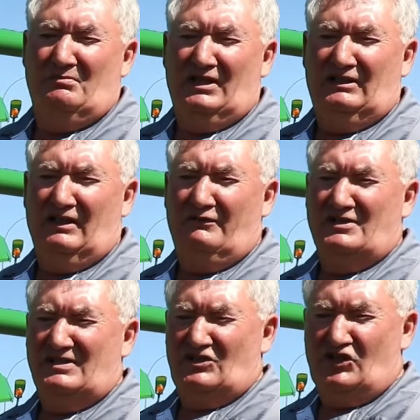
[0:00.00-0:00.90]
a big
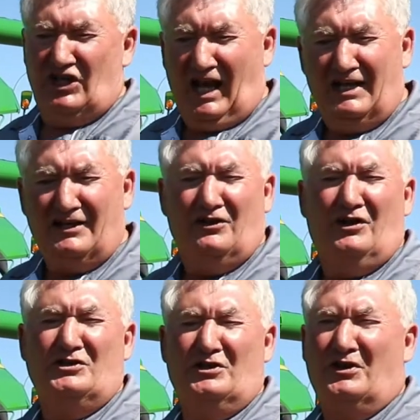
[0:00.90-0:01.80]
difference in shatter
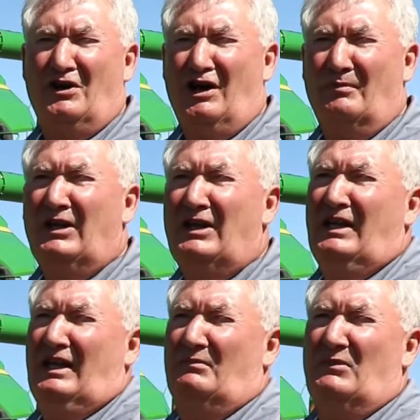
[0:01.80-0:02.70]
on your crop.
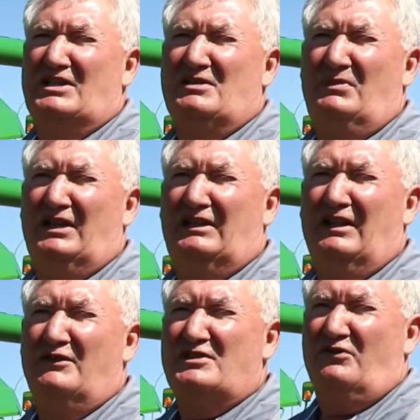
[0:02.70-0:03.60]
It makes a big
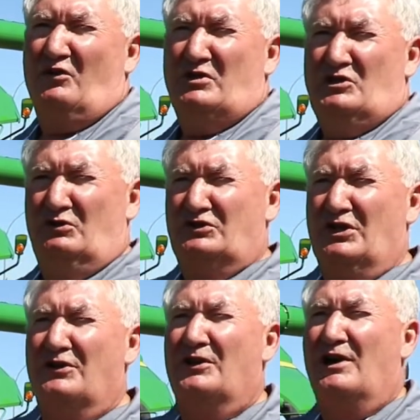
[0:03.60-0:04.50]
difference for when you
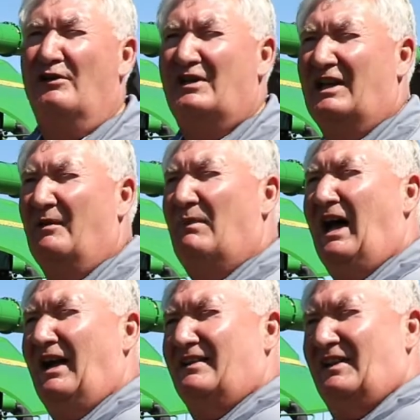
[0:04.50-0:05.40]
turn around and come
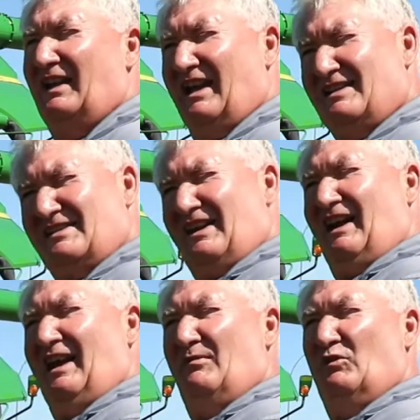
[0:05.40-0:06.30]
back the next
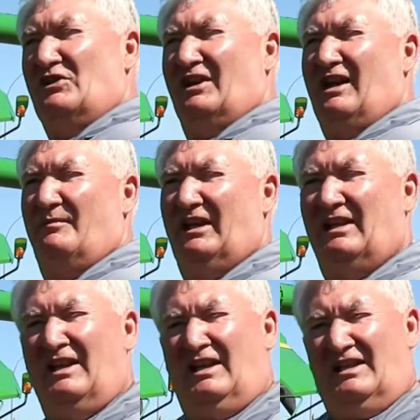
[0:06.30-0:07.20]
time when you're coming,
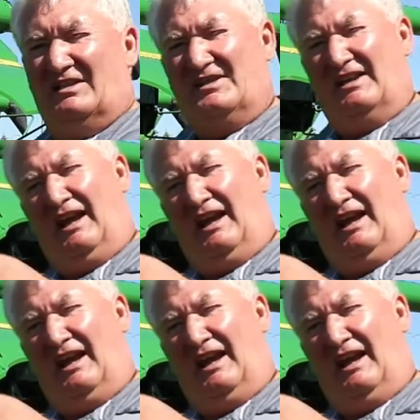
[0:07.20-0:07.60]
instead of